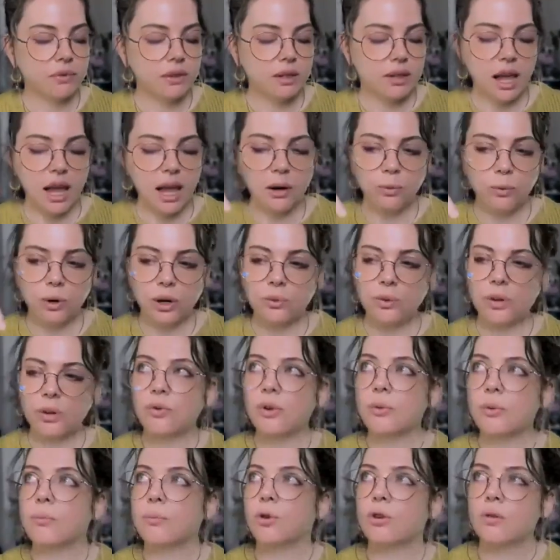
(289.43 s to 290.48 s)
And when we
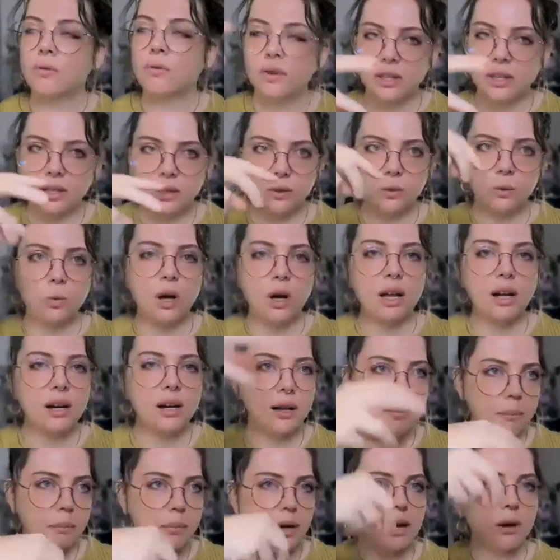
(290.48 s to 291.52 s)
remove these one
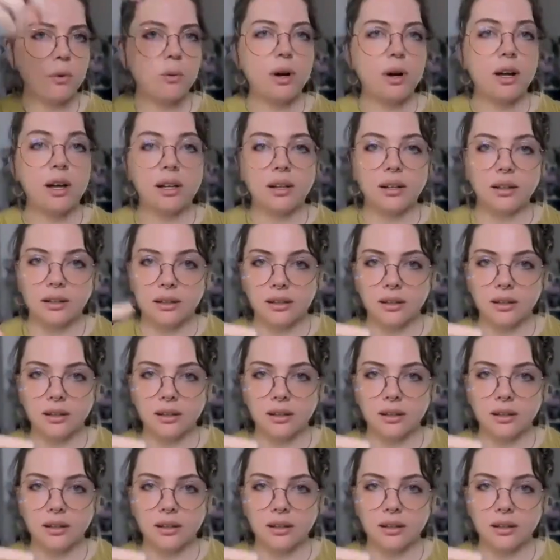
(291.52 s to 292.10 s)
by one,